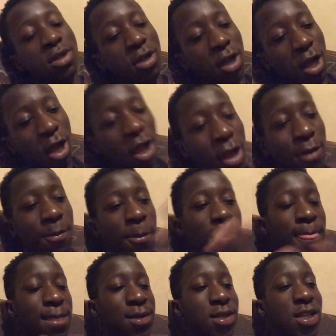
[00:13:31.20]
All right,
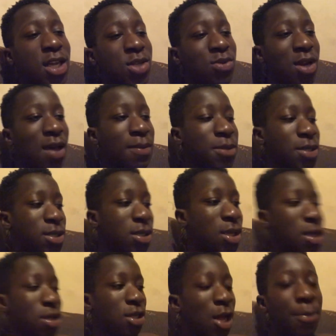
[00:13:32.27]
so that's what I have to say.
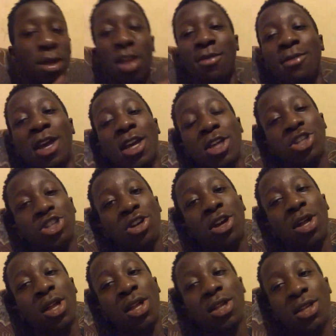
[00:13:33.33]
I'm going to get back at
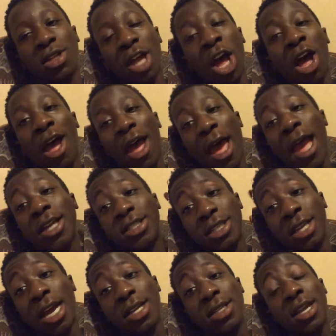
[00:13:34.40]
y'all. I
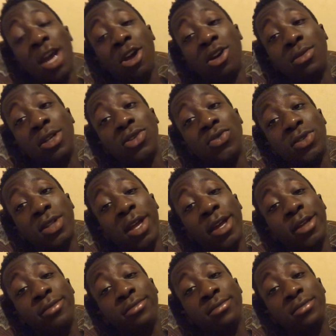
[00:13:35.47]
actually, I hope this was,
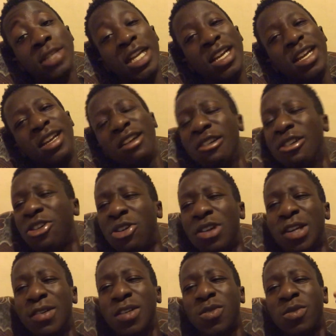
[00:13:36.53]
like, I don't
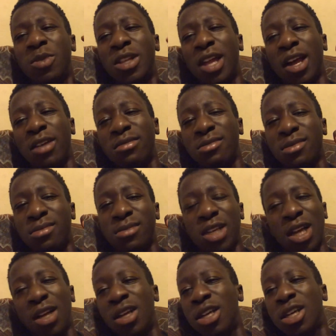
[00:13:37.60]
know, this would be like a
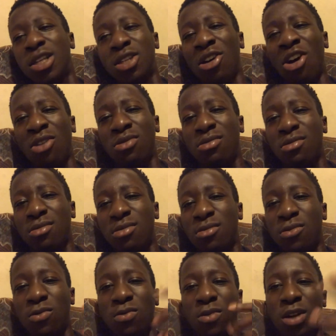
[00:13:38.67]
good talk
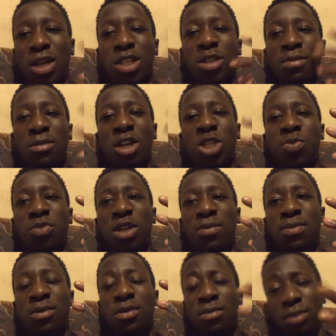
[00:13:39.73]
with us amongst
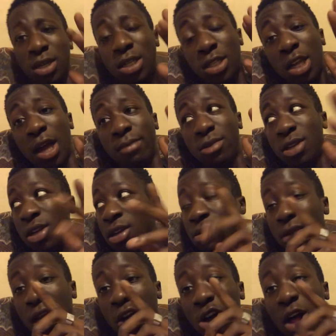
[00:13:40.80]
people, but it's time to eat.
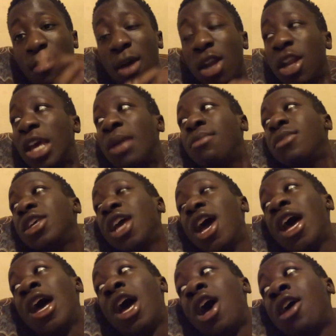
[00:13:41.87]
They call my name.
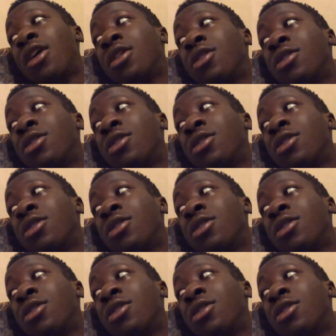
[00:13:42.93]
Yeah.